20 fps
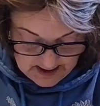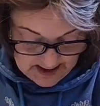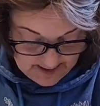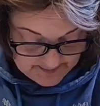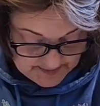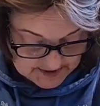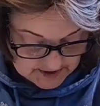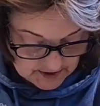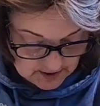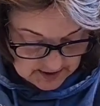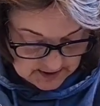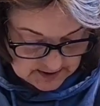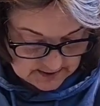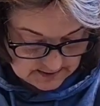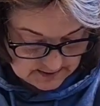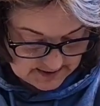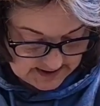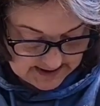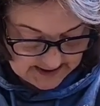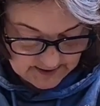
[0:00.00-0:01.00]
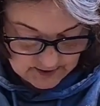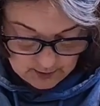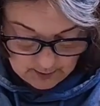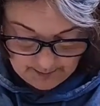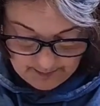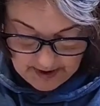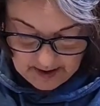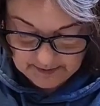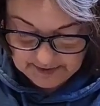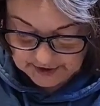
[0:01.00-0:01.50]
Amazon
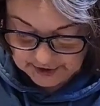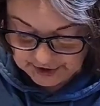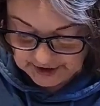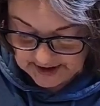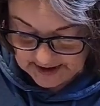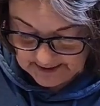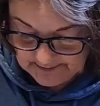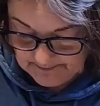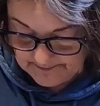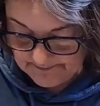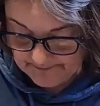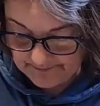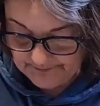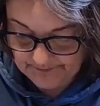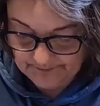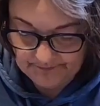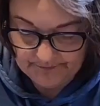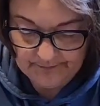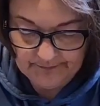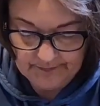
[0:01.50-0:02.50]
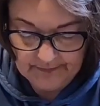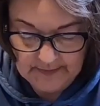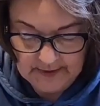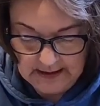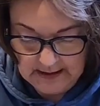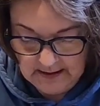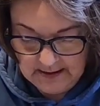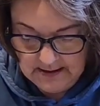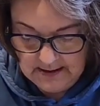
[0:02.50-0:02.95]
Kindle publishing. Okay,